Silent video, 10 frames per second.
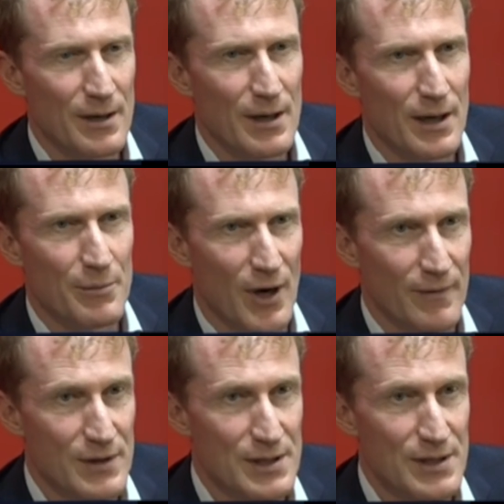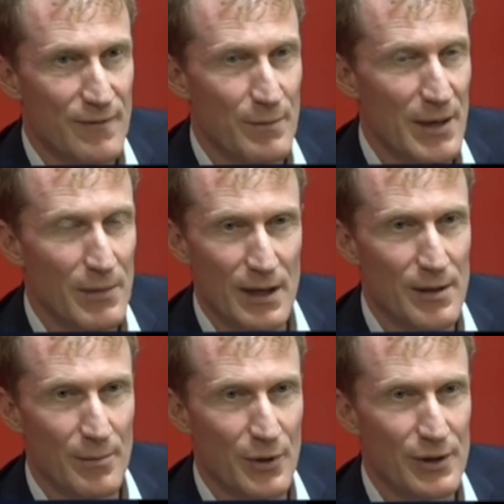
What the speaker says: There will always be students from India,